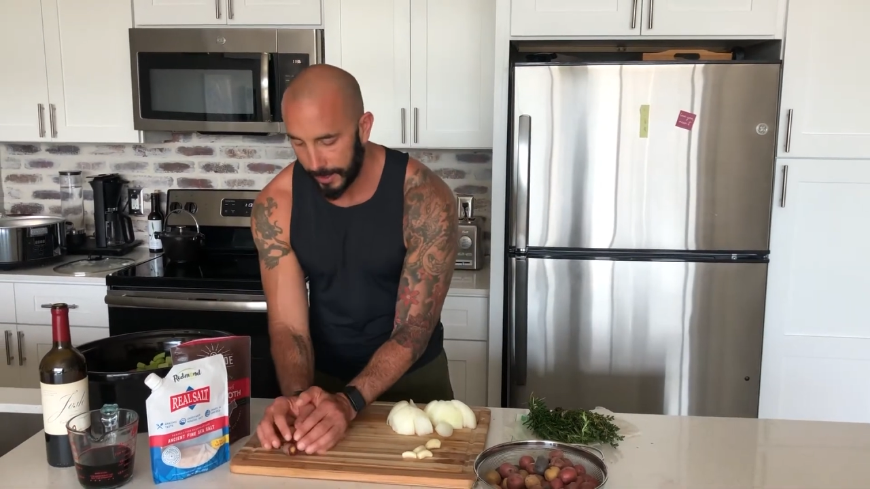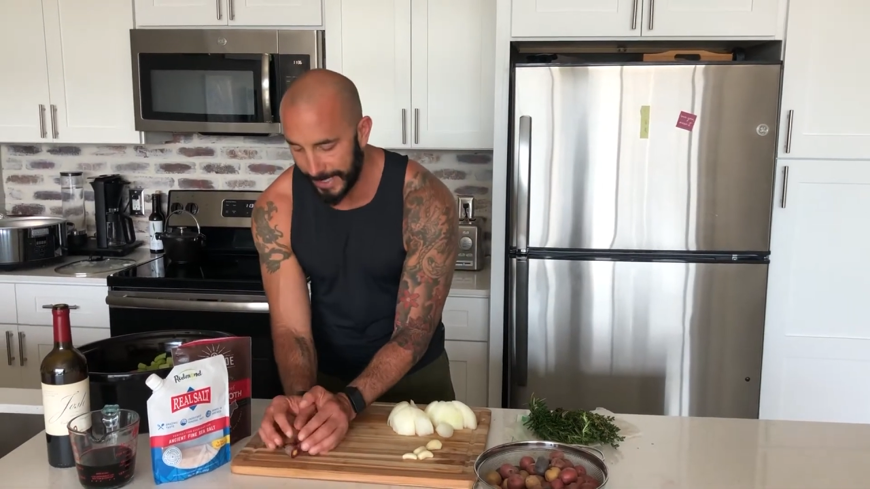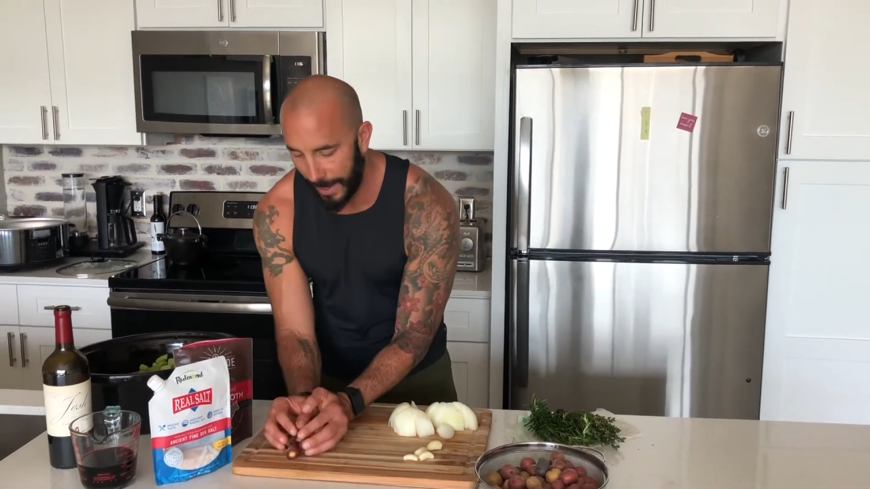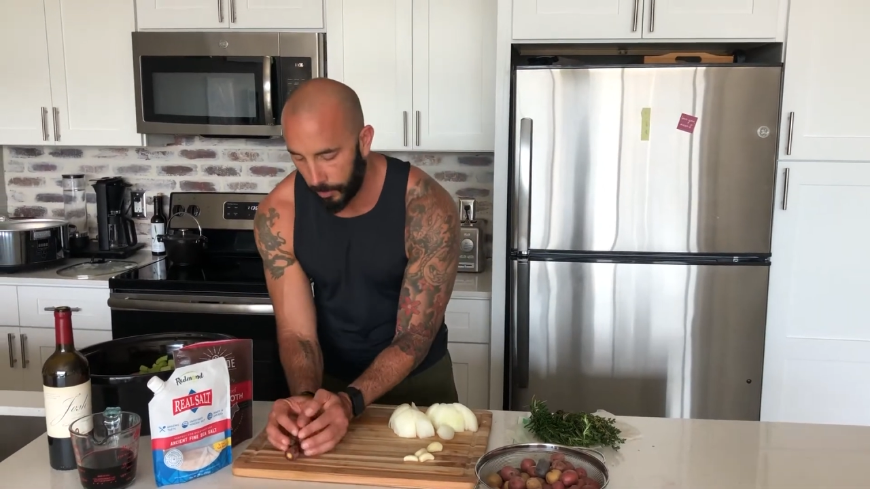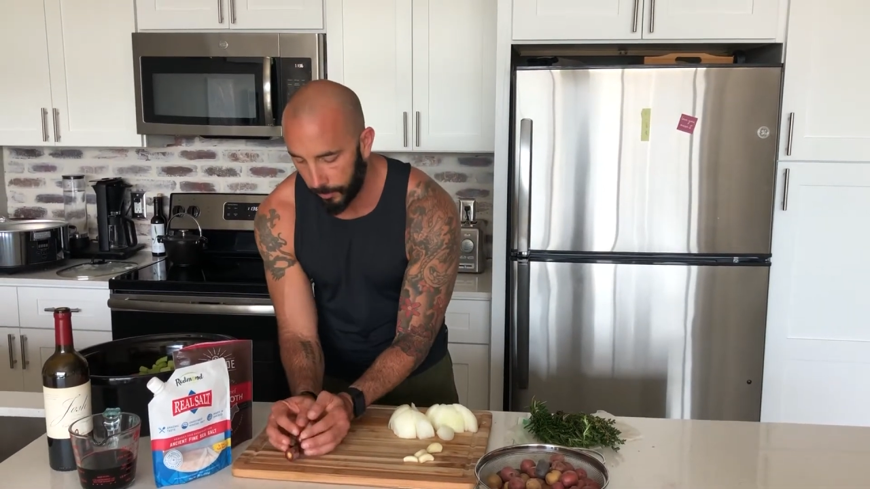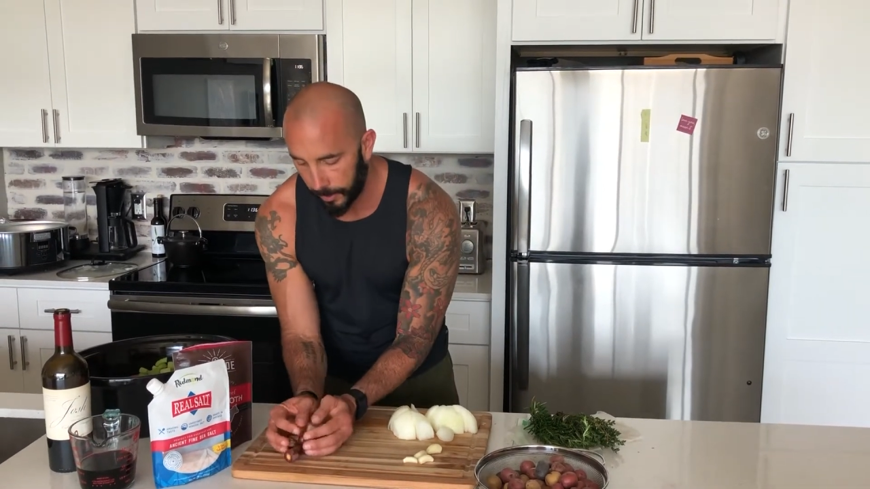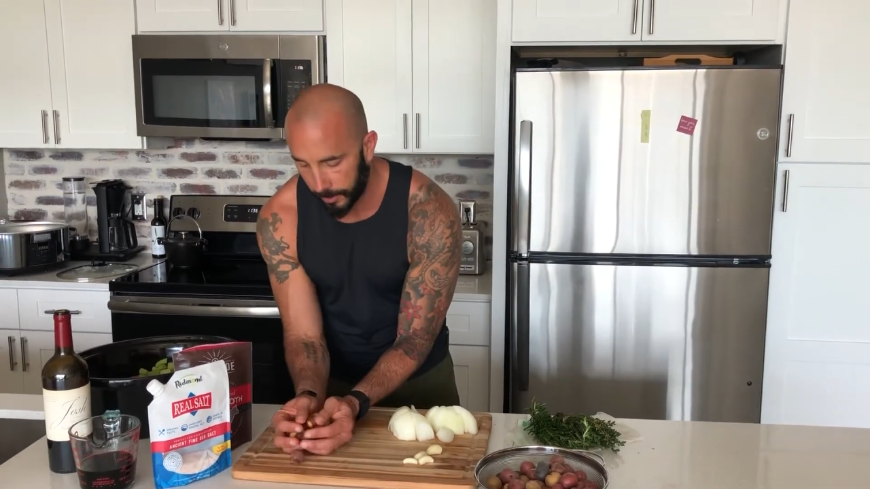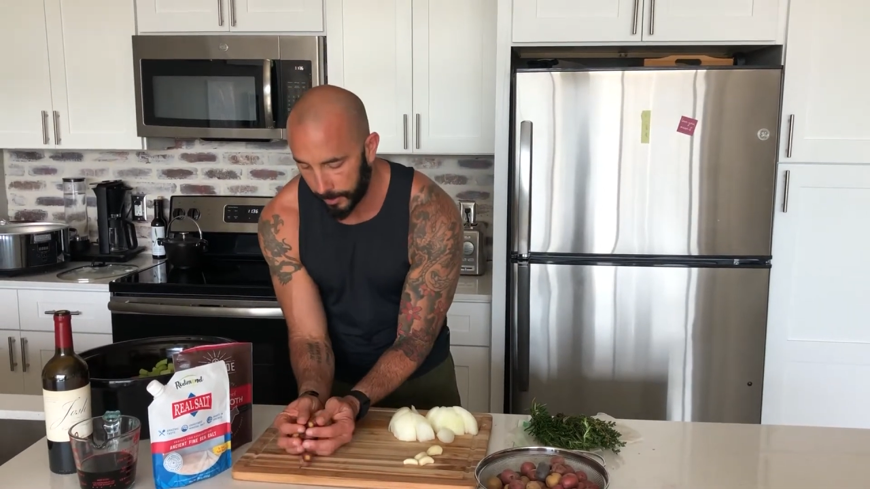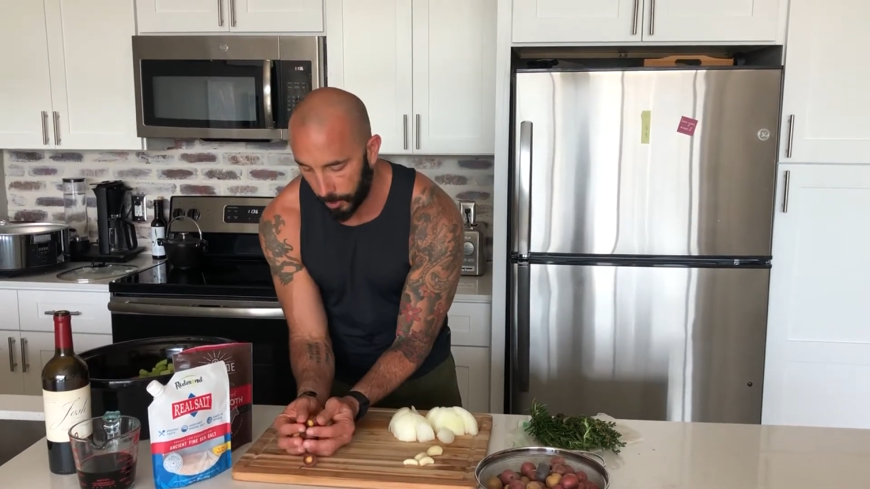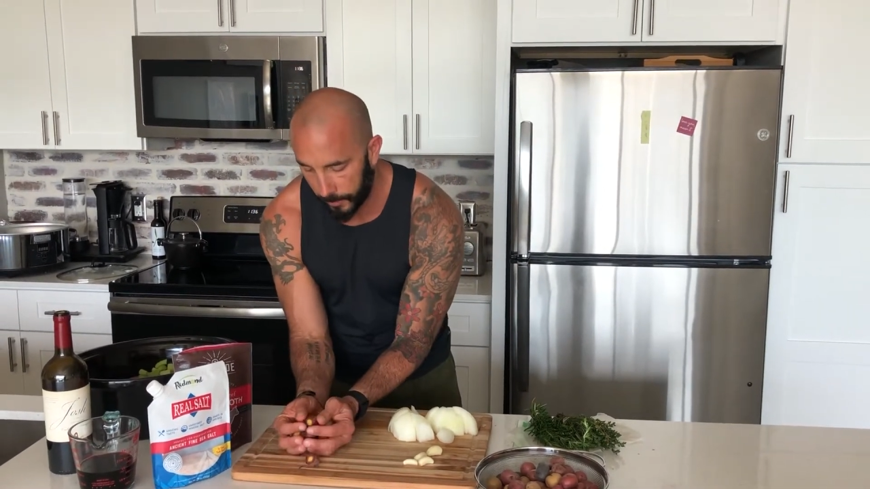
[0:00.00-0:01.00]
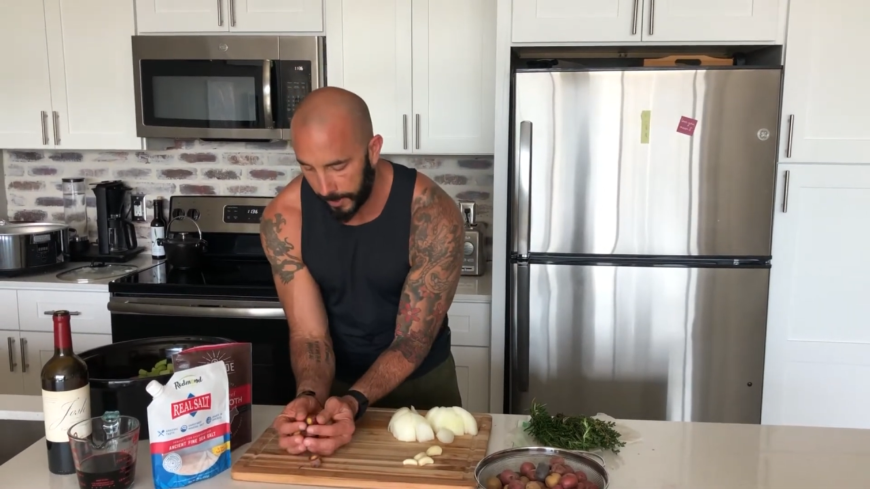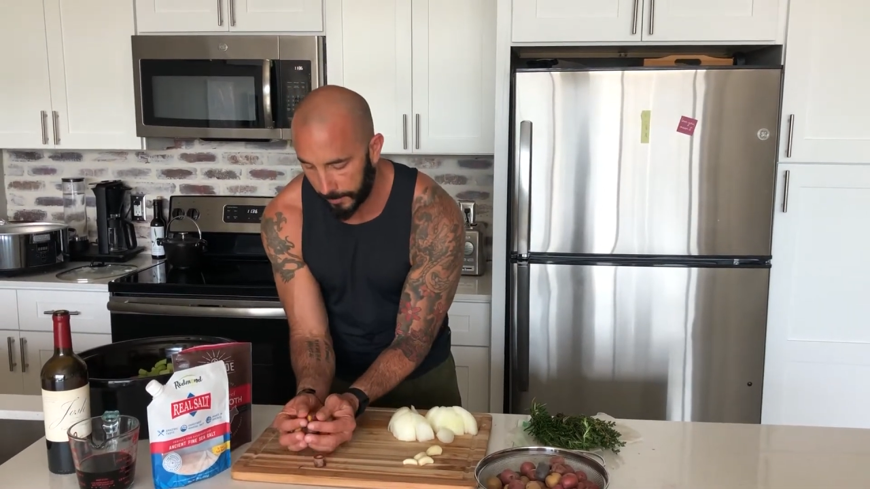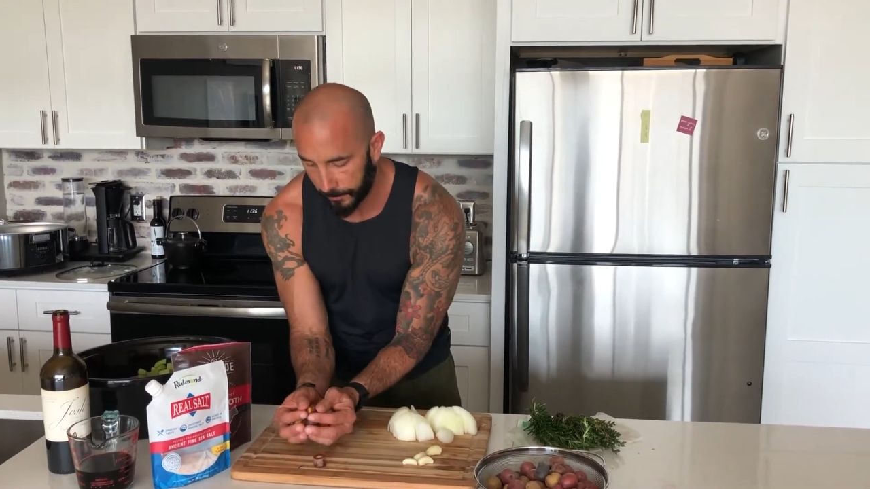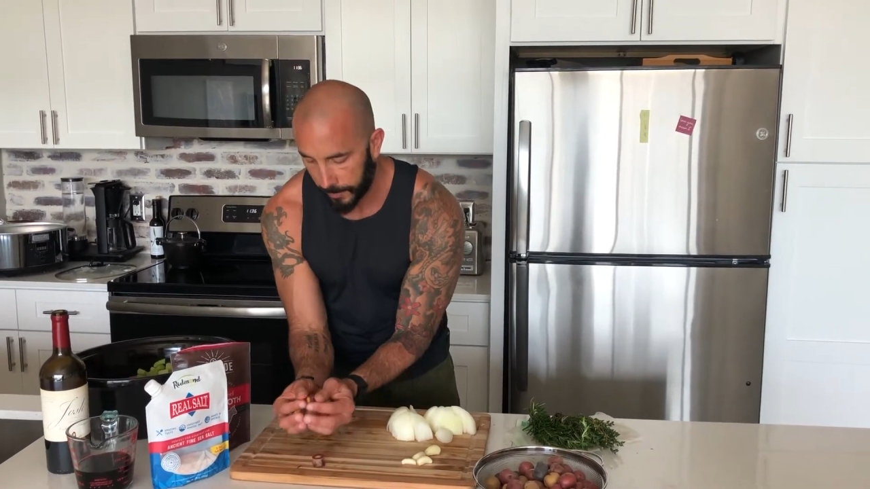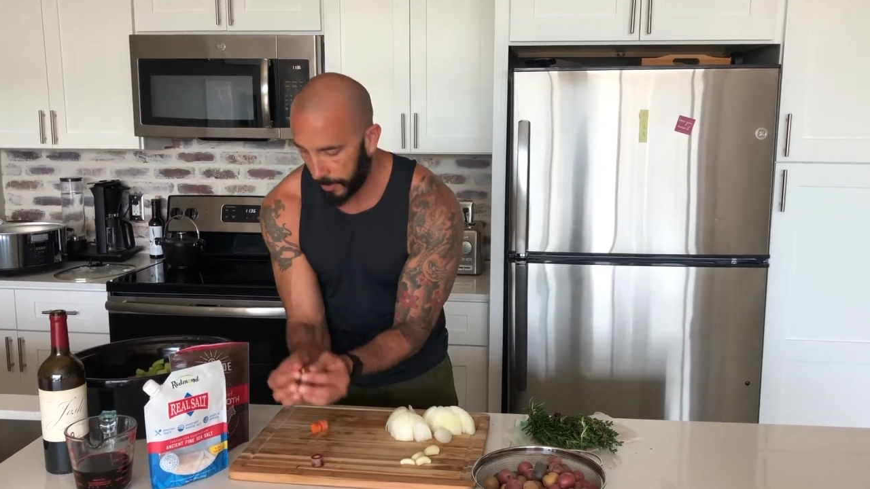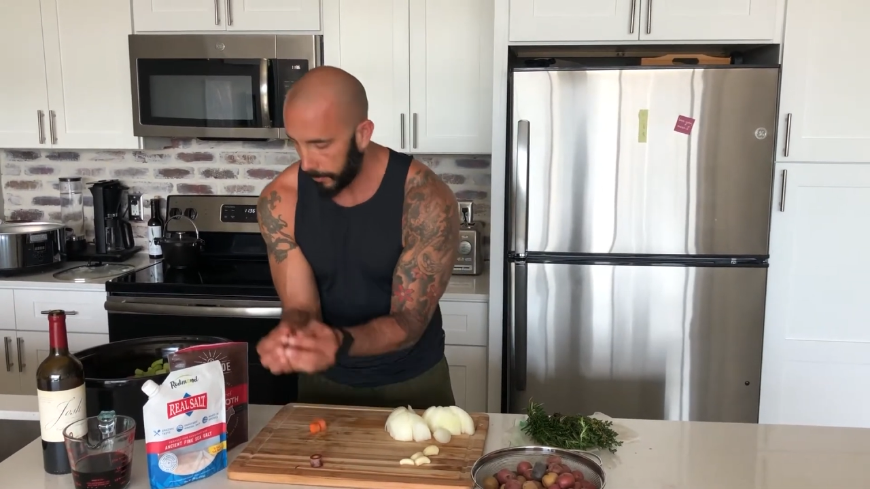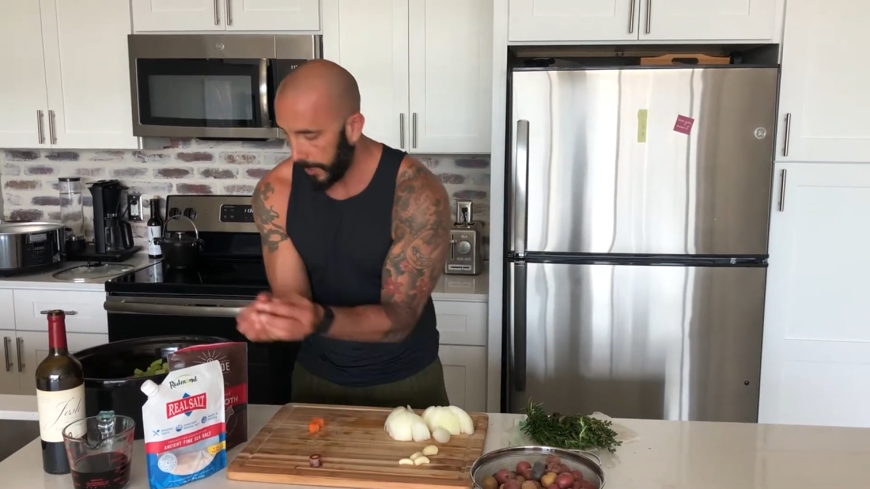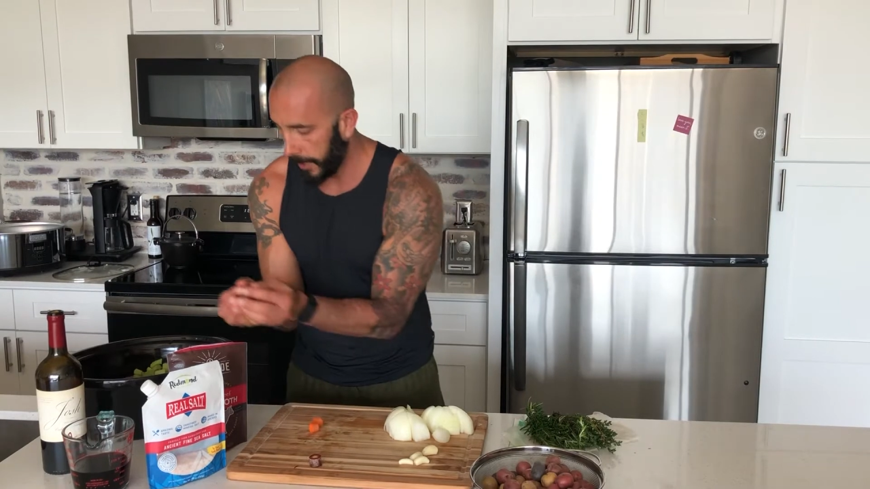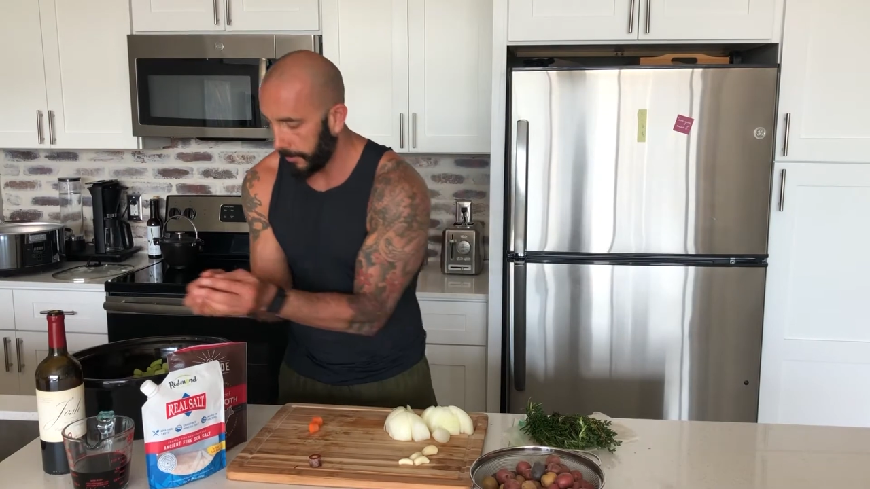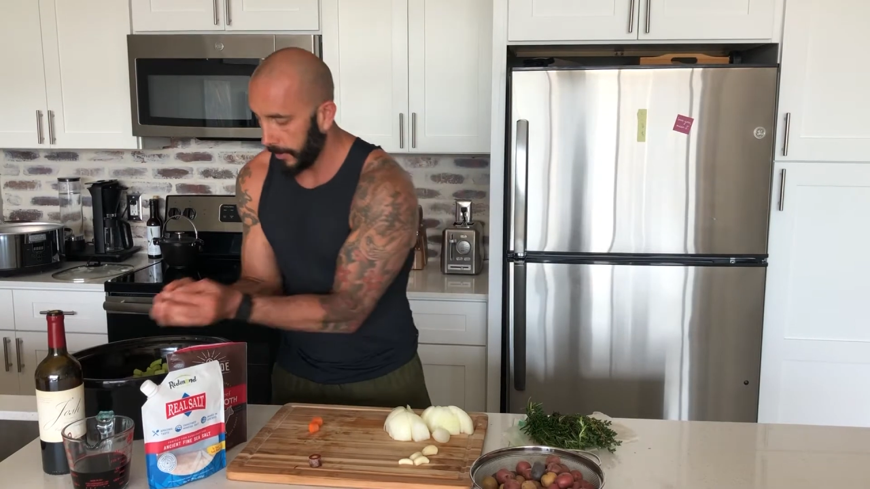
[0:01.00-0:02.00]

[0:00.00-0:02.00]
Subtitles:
down a little bit, but